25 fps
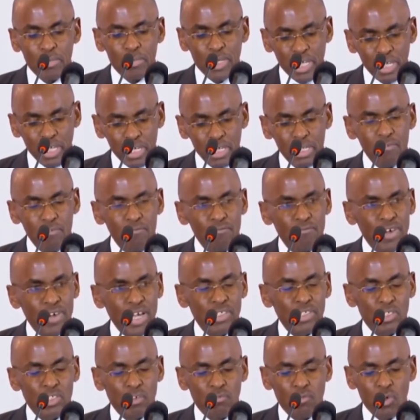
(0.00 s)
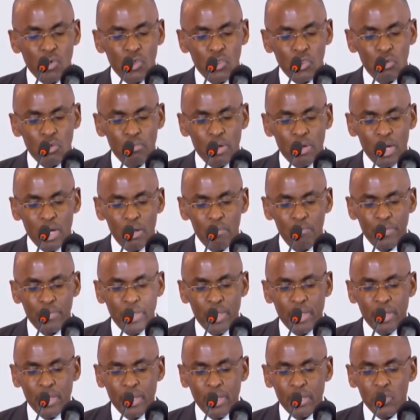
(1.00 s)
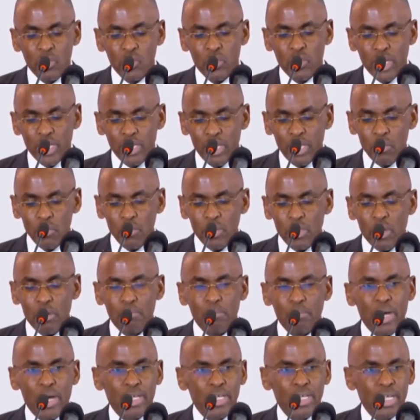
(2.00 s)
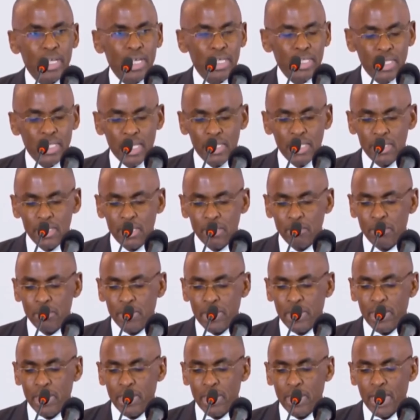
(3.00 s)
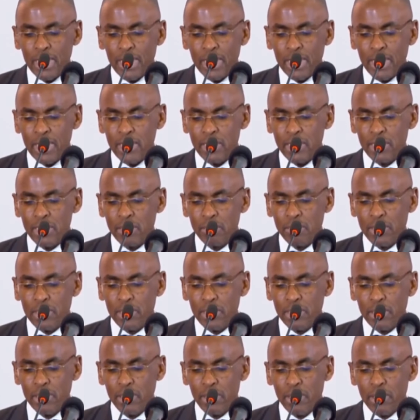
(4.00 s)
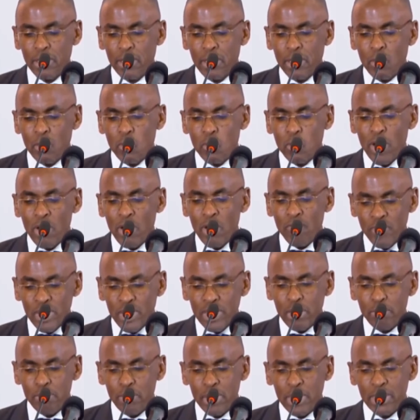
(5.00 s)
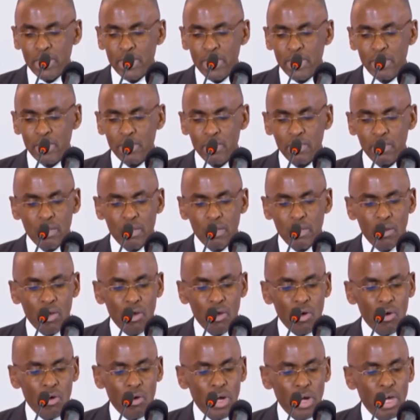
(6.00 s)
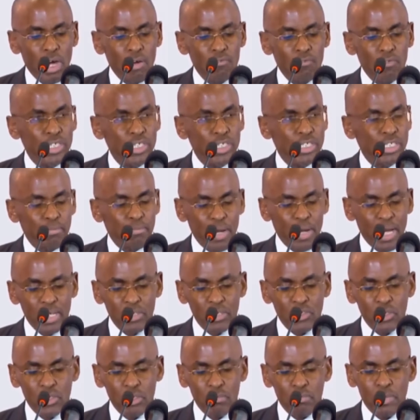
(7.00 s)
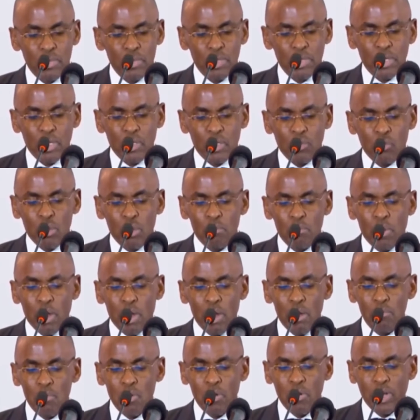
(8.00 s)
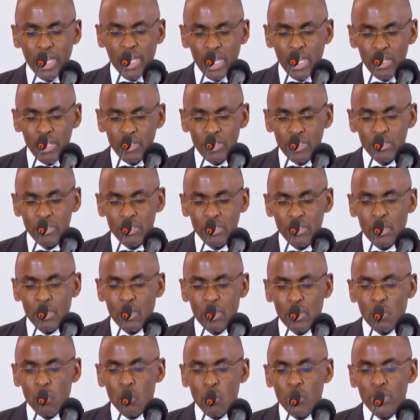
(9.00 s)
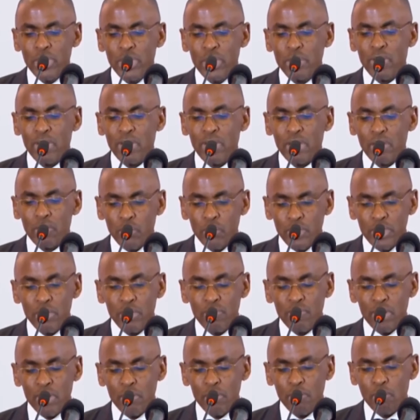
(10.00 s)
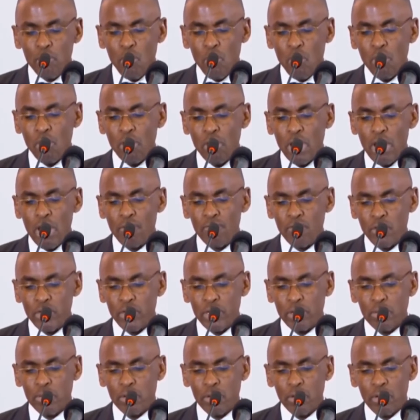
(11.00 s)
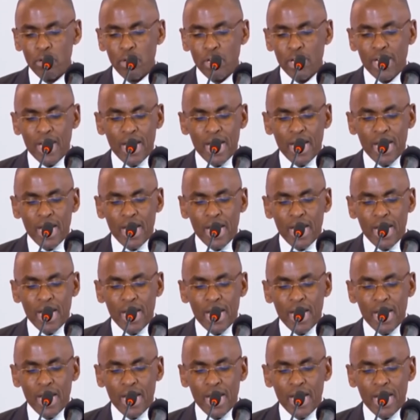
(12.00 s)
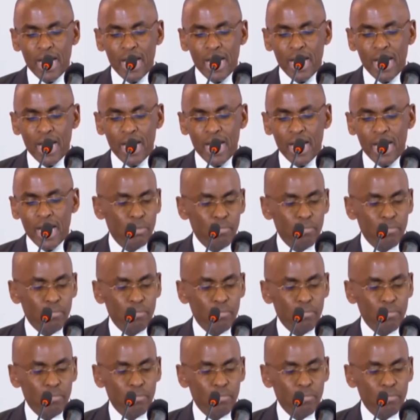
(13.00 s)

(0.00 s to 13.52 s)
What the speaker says: beginning 1st of October, together with our partners NCBA and KCB, we are further building on our Fuliza partnership to empower more Kenyans with even more affordable access to credit.